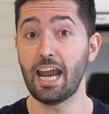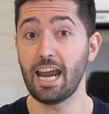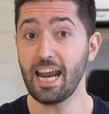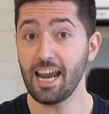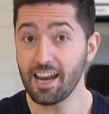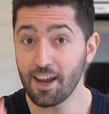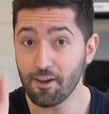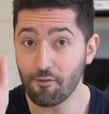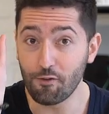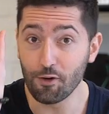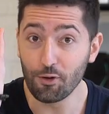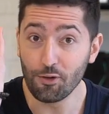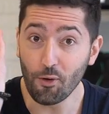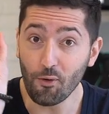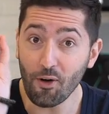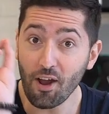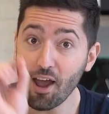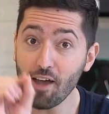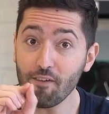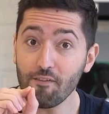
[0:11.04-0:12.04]
And if you
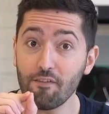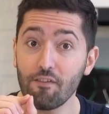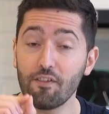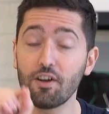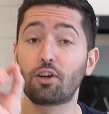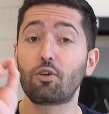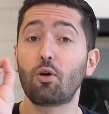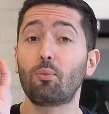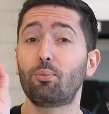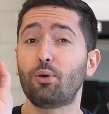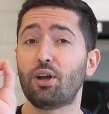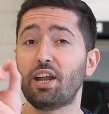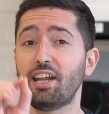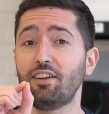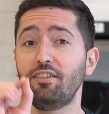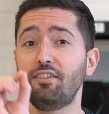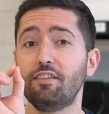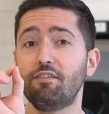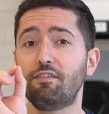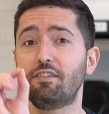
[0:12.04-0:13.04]
don't have a
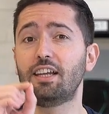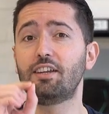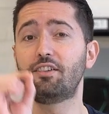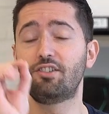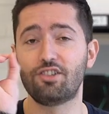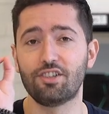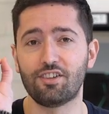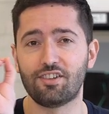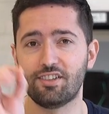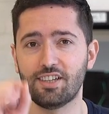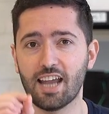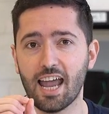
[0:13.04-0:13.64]
comprehensive list just